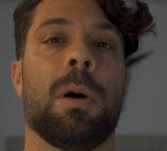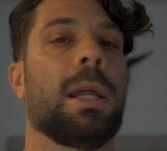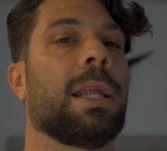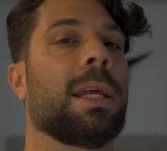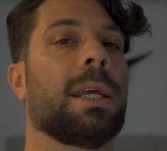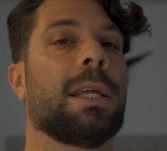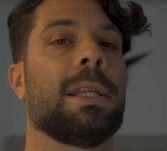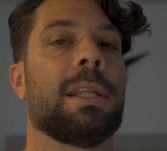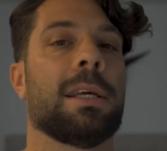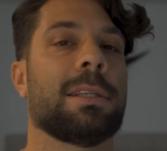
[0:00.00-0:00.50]

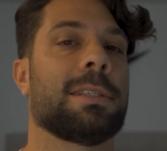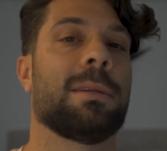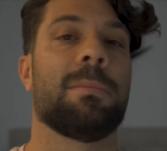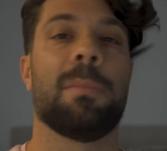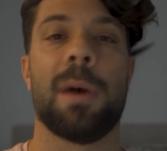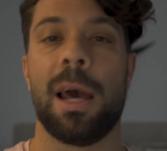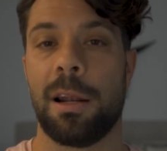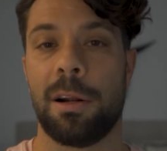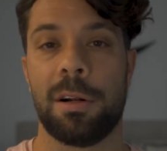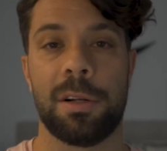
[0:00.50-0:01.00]
money doesn't
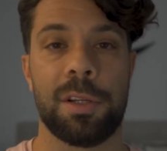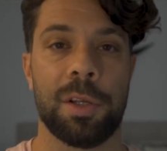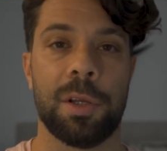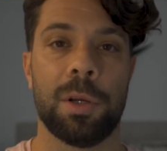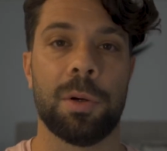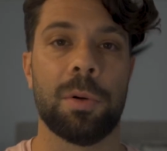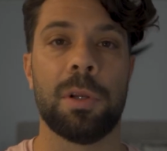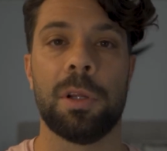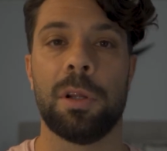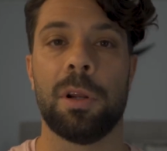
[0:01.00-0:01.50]
matter to
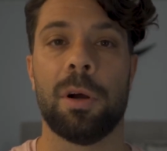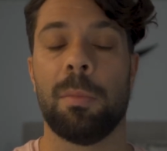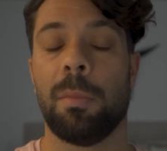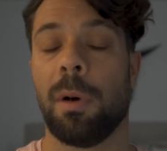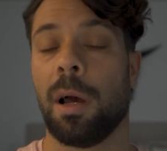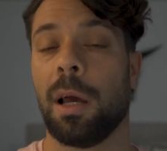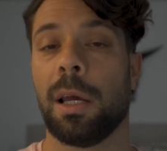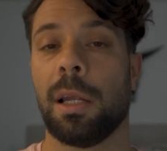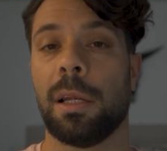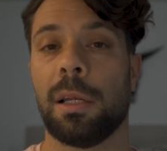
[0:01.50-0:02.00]
you and you don't
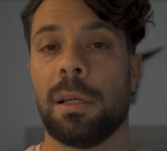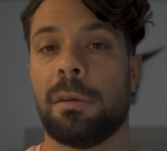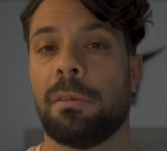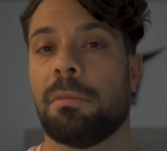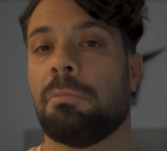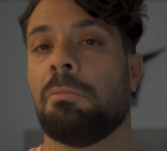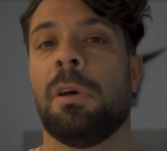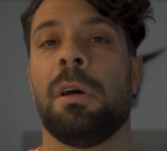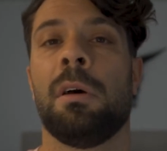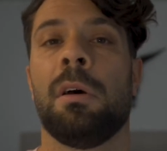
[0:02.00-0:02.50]
mind
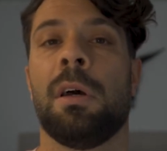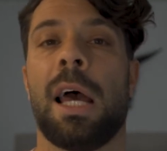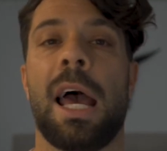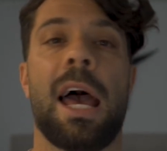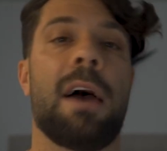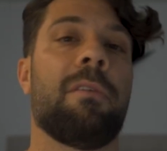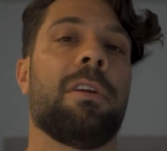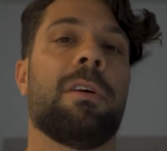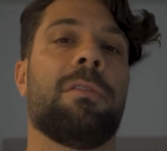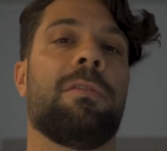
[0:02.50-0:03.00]

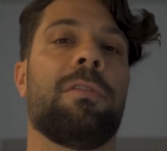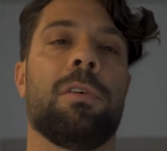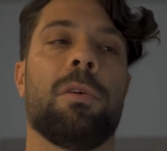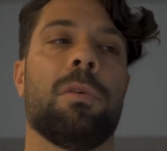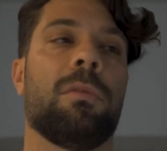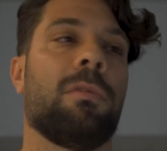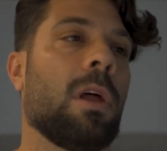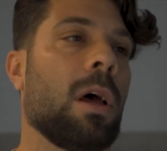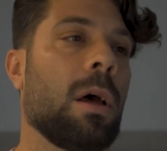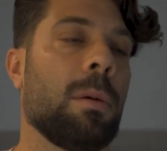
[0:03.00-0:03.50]
having a
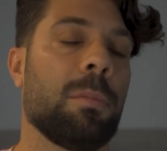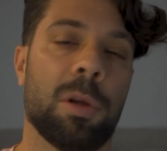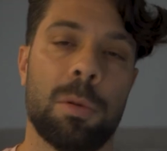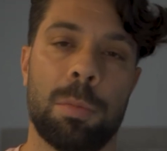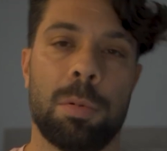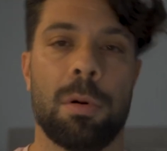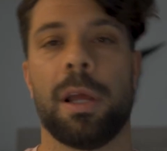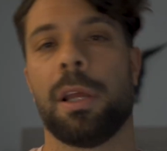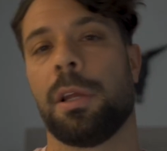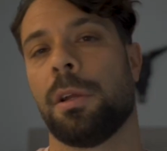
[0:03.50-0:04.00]
few of them. You
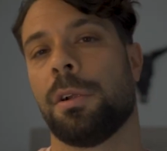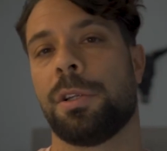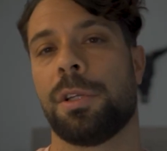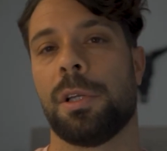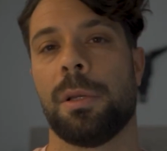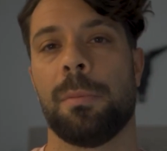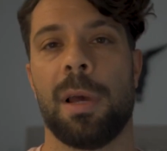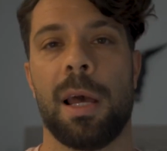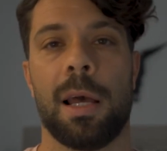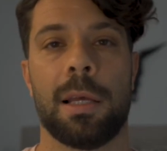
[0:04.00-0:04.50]
break your
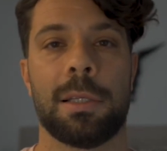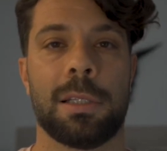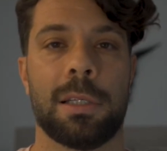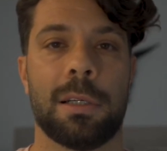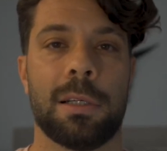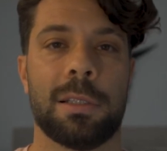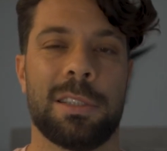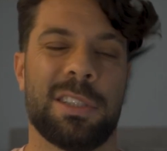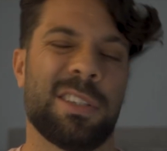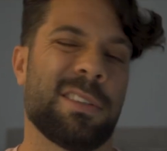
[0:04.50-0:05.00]
G
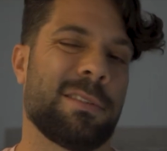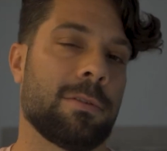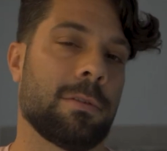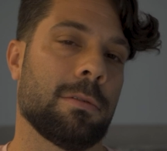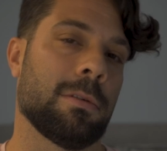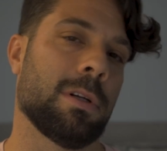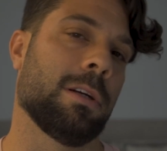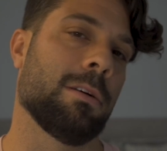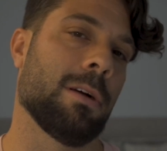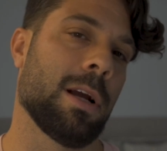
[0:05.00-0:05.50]
Master, it's just
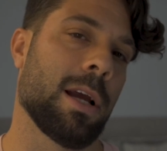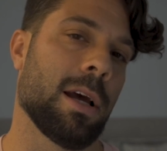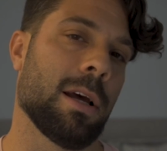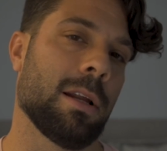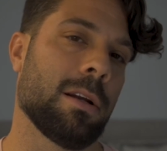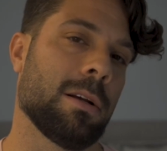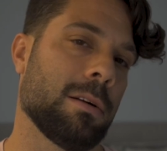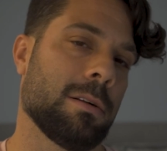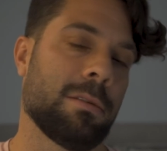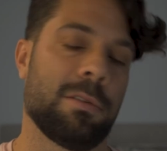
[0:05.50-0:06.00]
$3
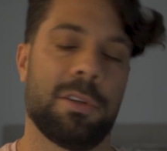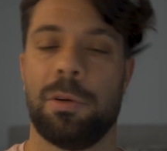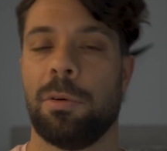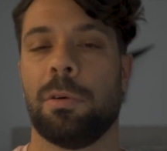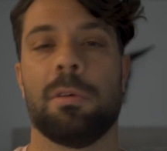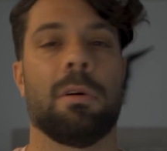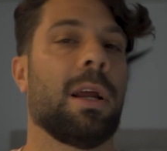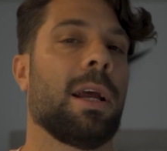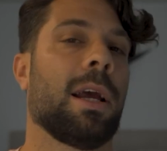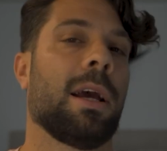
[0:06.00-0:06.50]
grand or
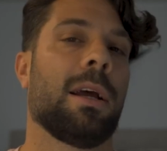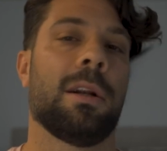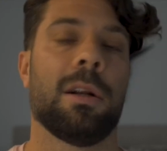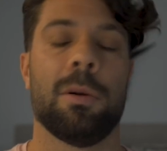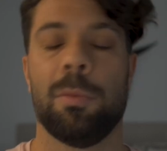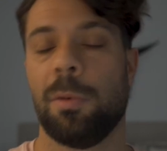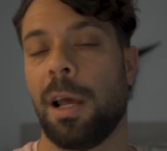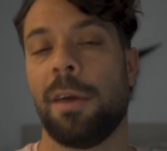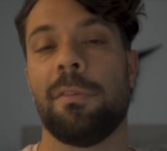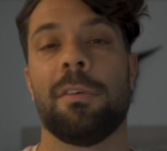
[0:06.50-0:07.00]
$2 grand
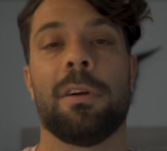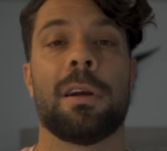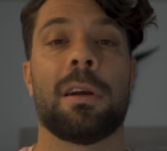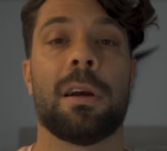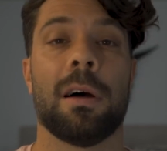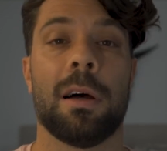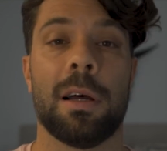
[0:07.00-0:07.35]
or whatever it